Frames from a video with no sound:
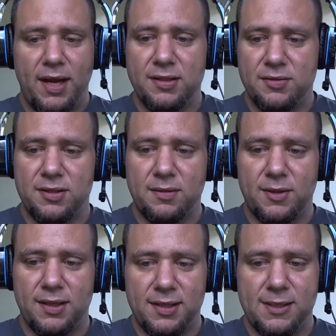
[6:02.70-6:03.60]
me answer
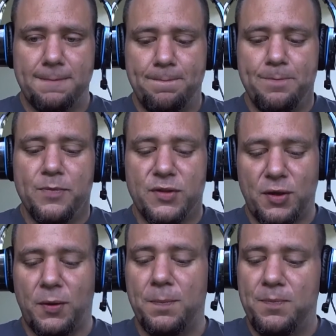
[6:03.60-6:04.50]
some of these.
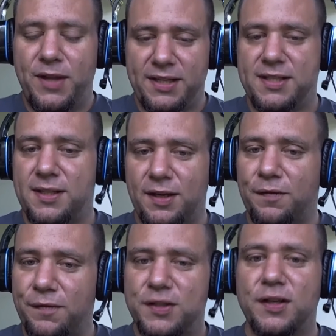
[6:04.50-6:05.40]
So that's the
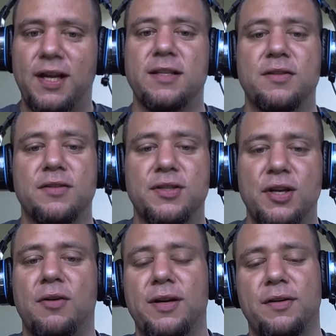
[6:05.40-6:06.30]
official answer is
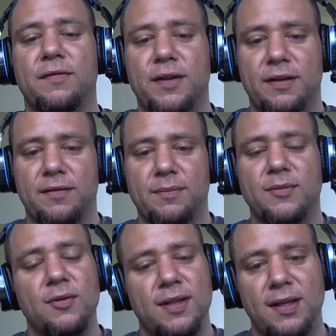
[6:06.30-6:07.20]
no, I don't forgive them.
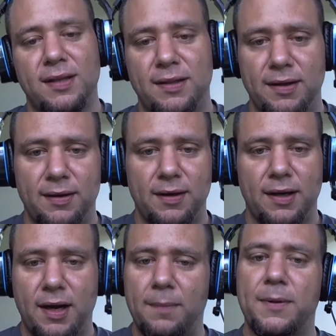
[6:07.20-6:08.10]
Do I think they're
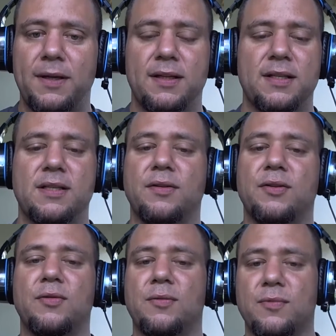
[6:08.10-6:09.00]
a company that's
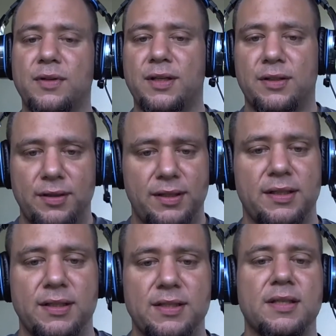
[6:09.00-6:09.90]
still doing really good
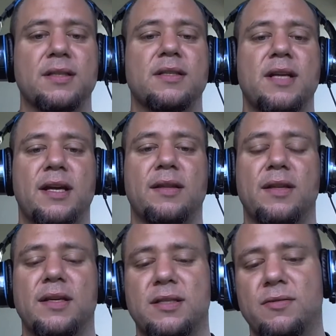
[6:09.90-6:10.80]
and is, is taking
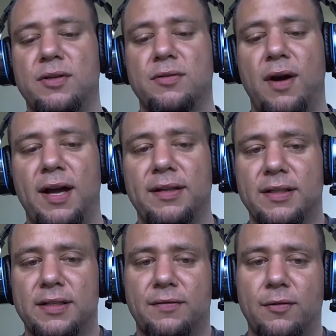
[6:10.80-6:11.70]
things to a new height
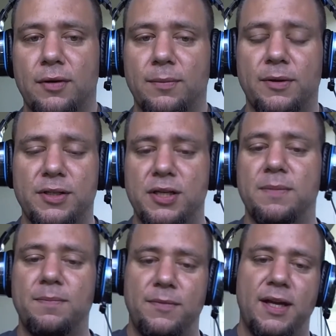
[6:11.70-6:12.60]
that's affordable and
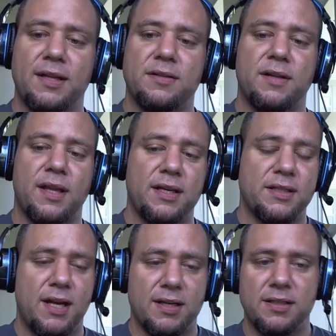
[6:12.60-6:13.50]
cheap? The answer to that
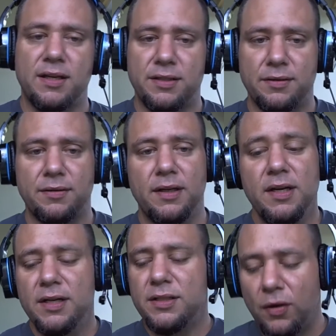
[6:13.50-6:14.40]
is yes, I do.
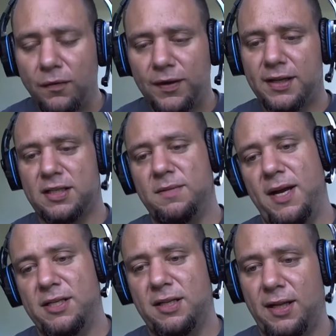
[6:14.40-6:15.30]
Don't forget to
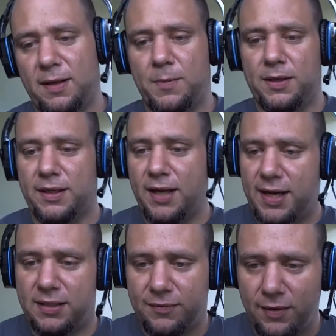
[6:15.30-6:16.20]
smash the like button,
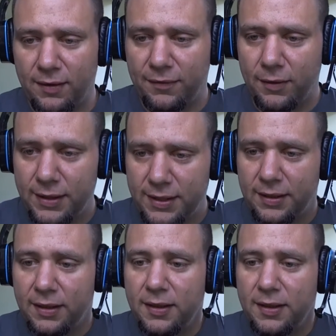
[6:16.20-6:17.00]
guys, if you're up for it.